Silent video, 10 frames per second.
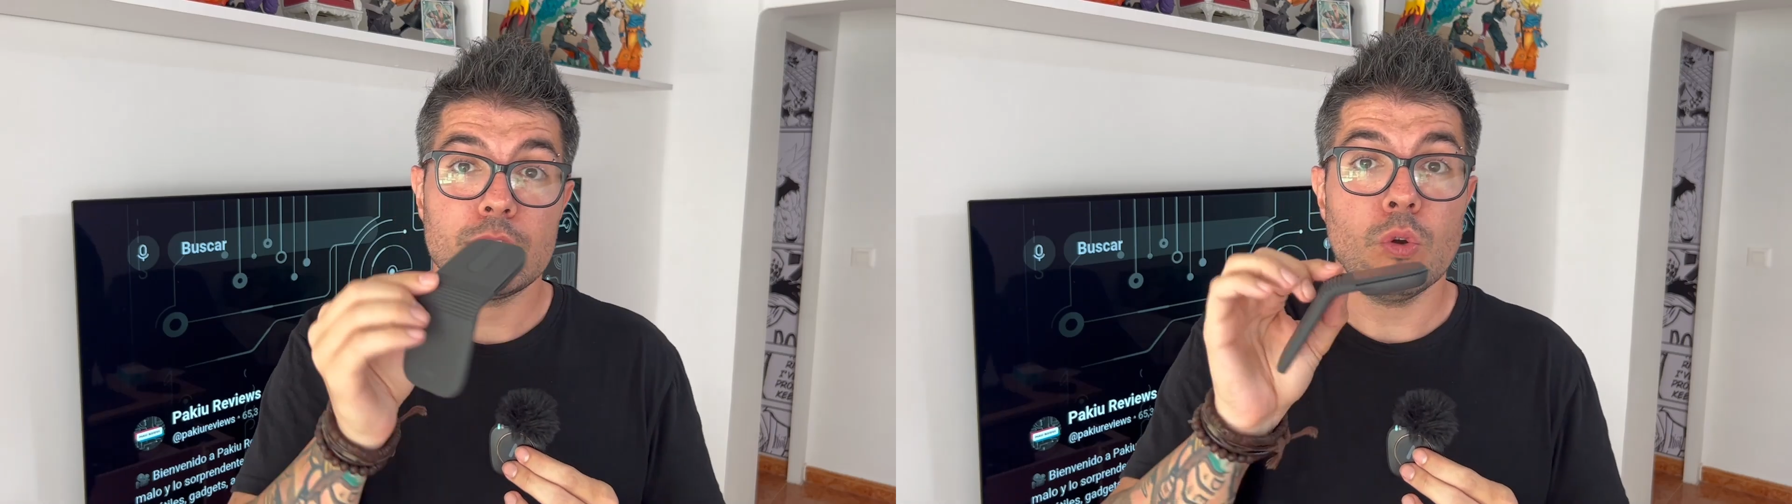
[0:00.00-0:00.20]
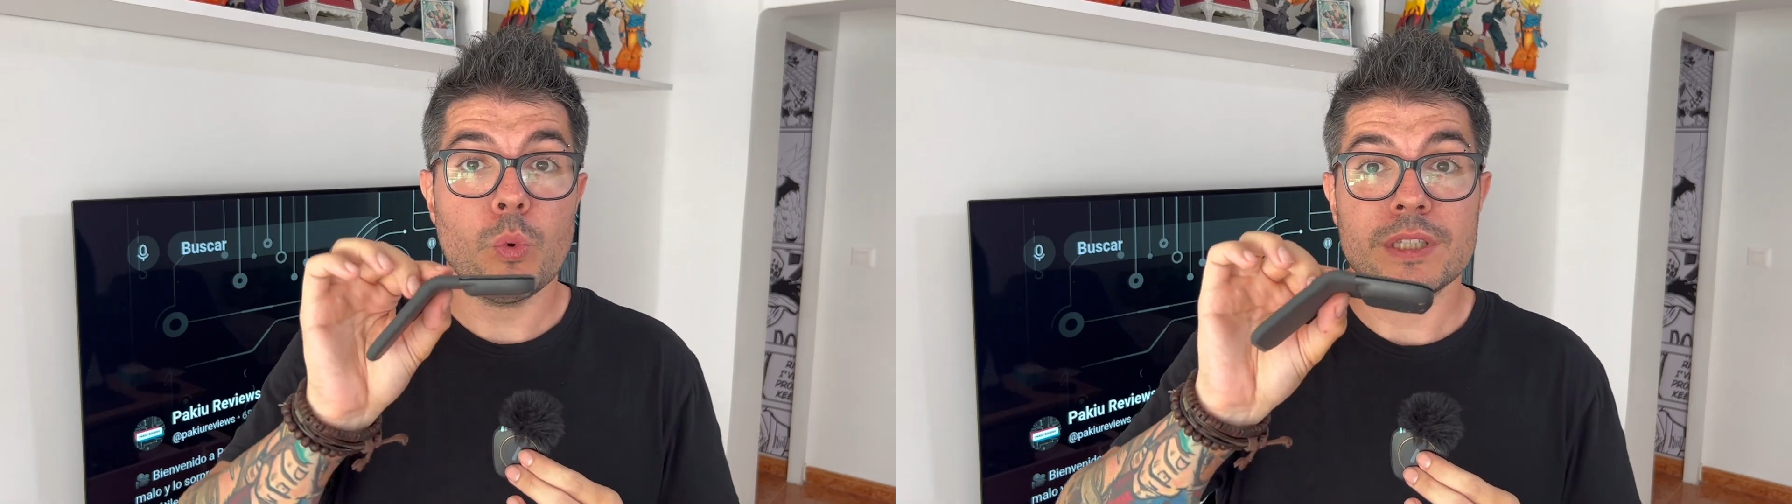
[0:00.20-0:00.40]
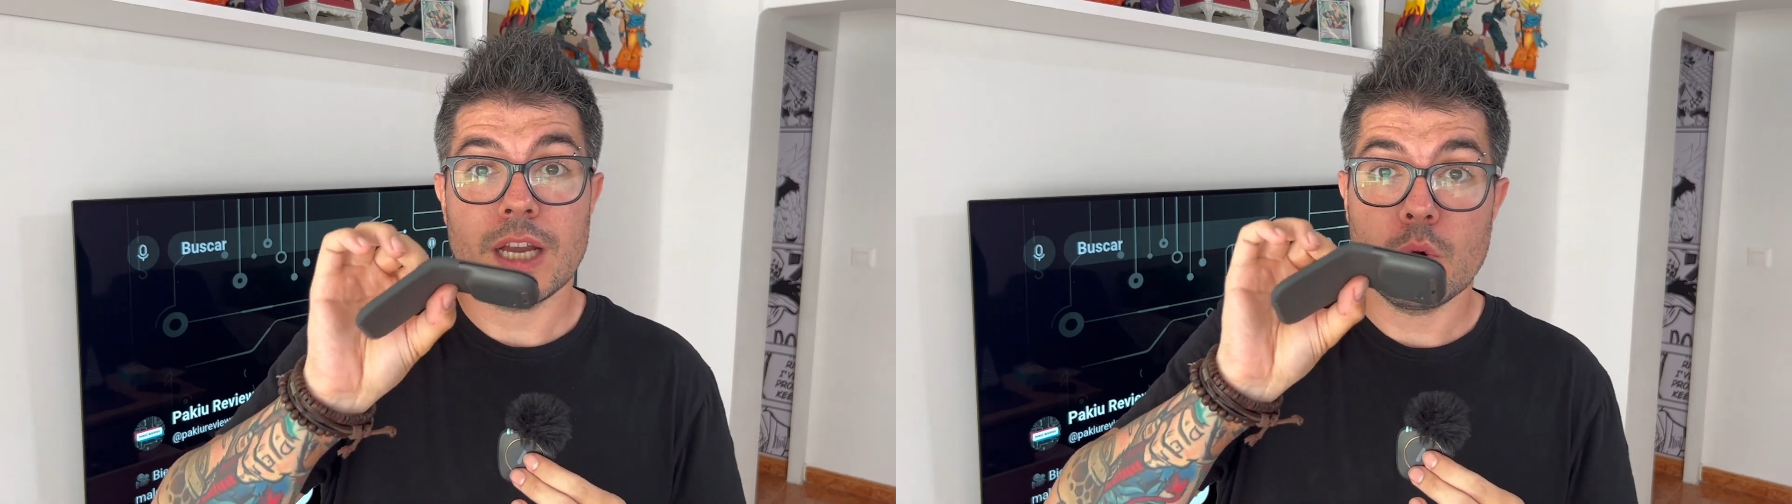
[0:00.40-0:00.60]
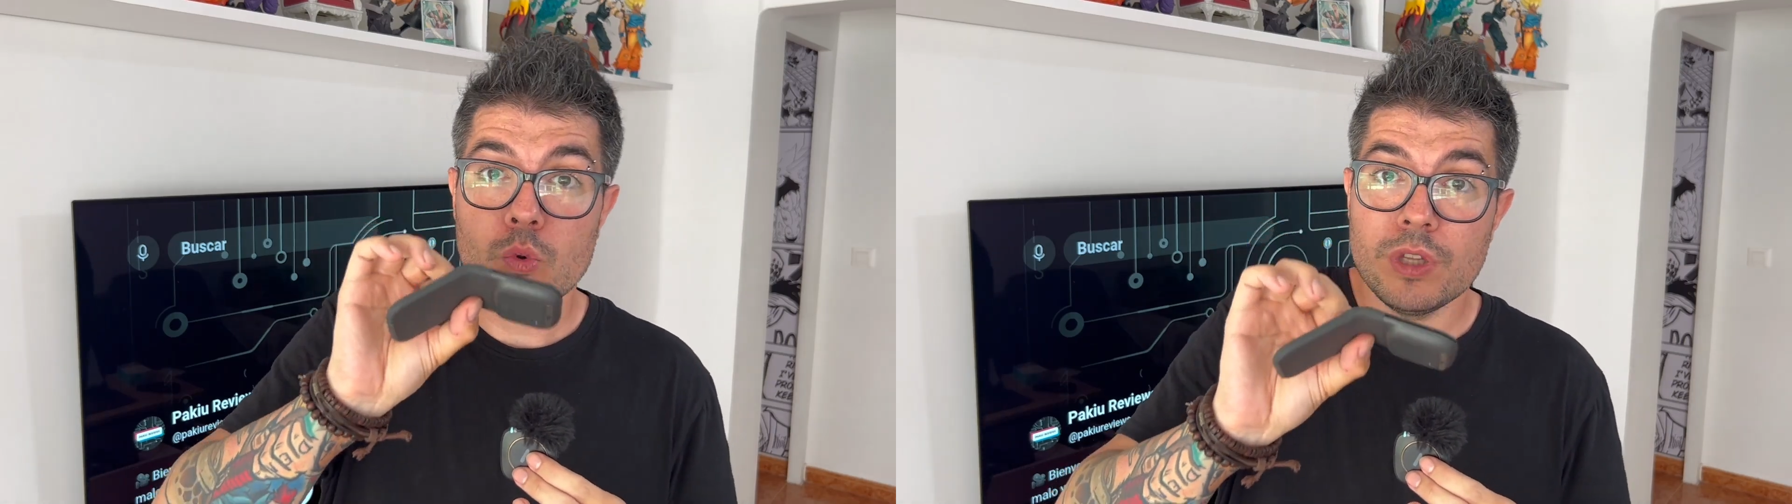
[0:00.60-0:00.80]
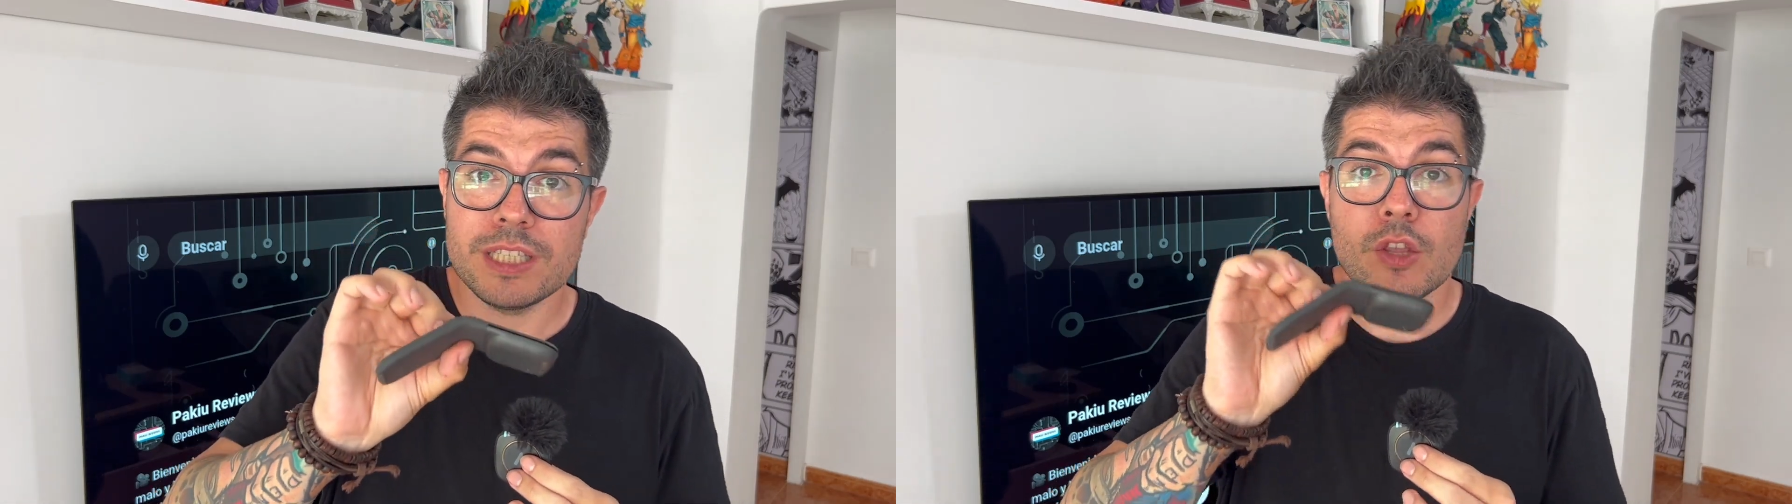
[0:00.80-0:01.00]
the mouse
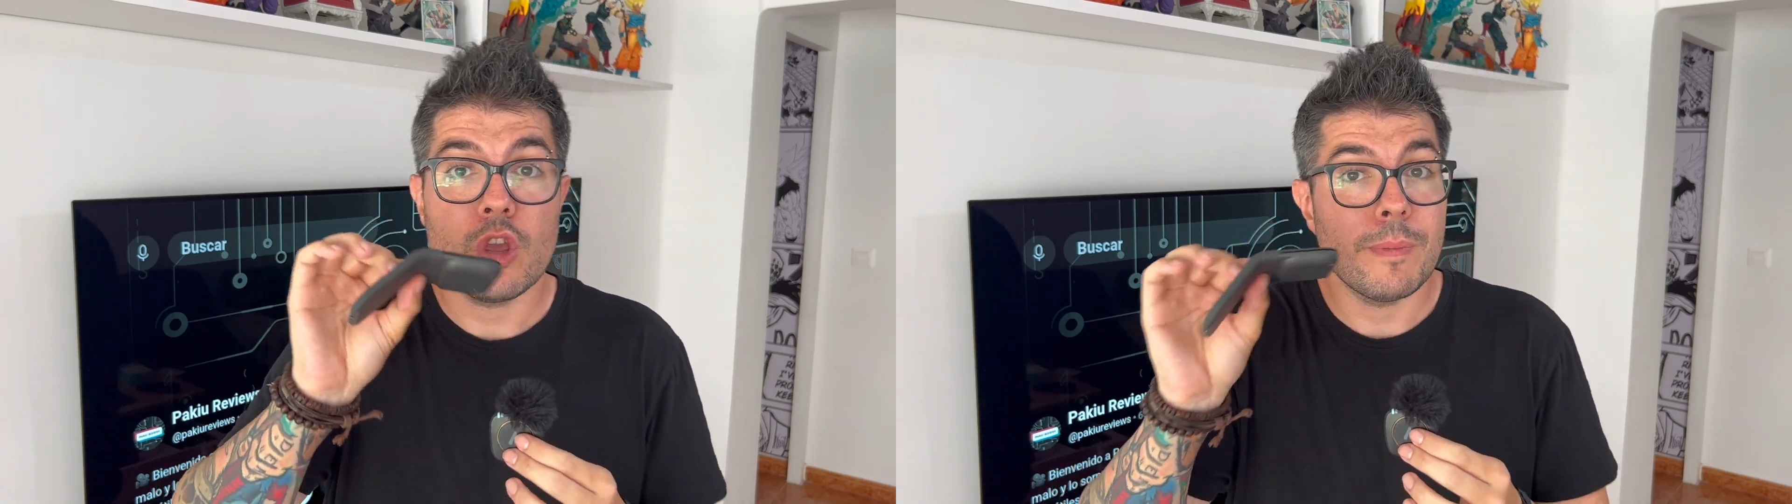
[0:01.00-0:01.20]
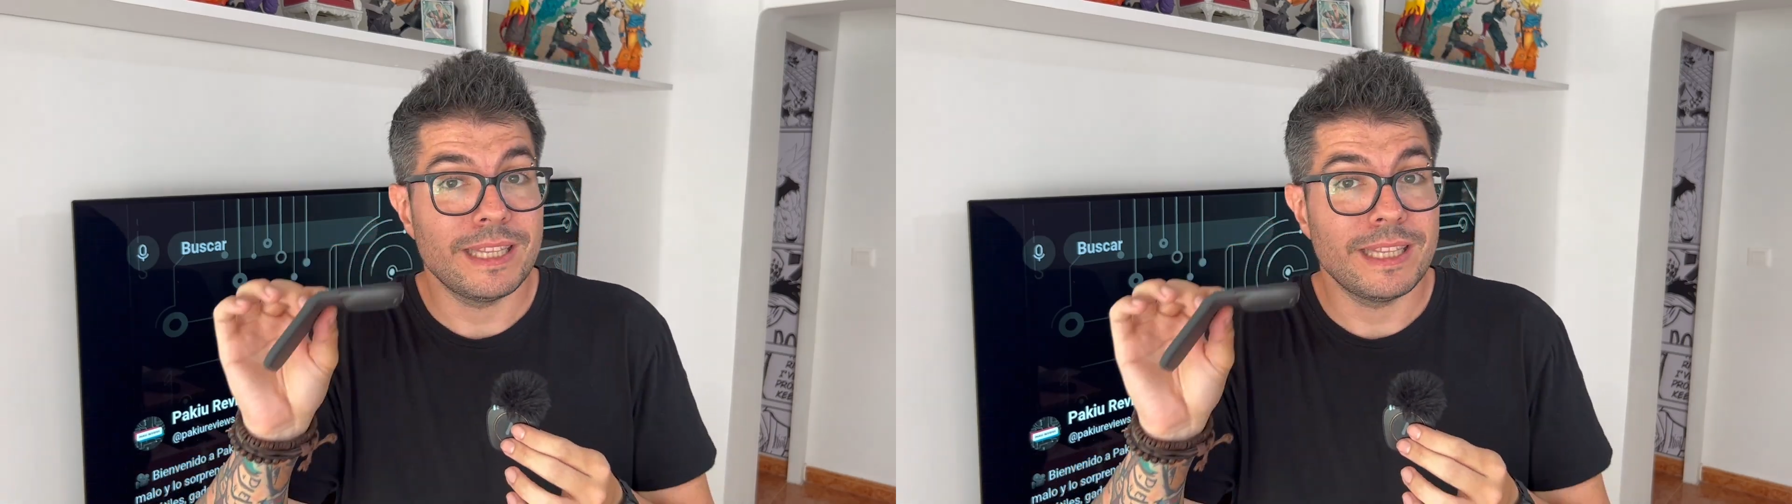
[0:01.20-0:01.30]
is made with